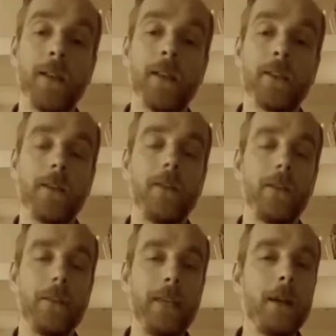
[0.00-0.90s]
So
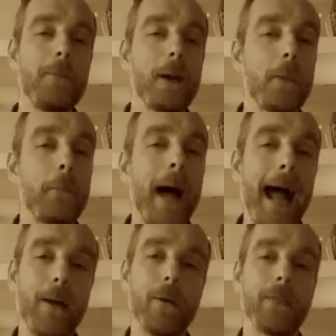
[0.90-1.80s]
think about the
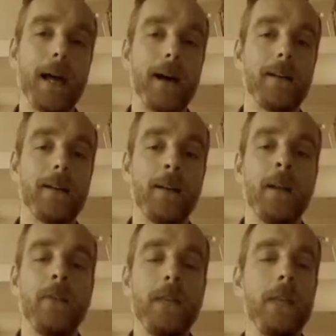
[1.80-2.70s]
power of that.
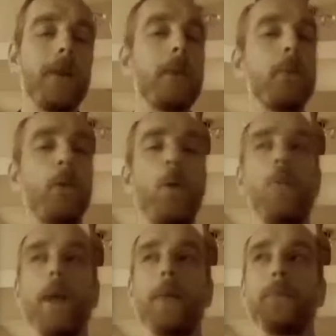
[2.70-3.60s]
Think about a
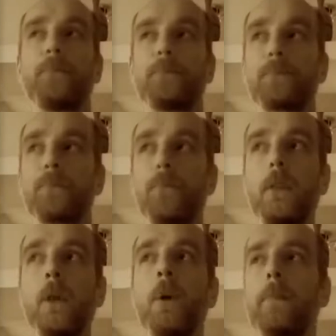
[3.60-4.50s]
program
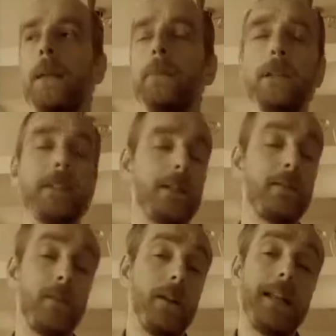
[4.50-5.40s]
where
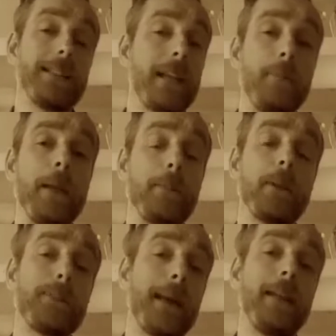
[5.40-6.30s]
let's say people are
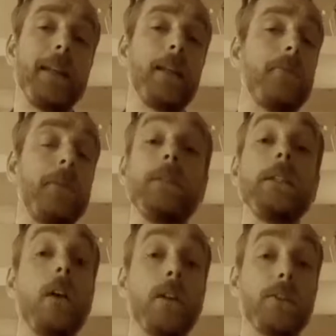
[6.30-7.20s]
spending
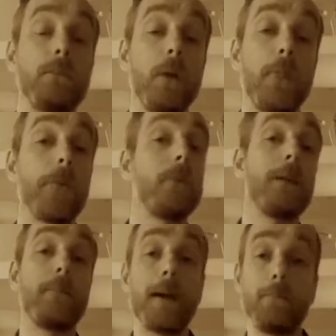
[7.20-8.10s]
$50 a month to
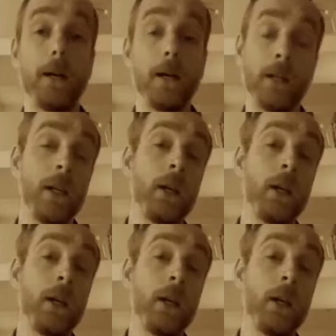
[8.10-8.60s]
be a member.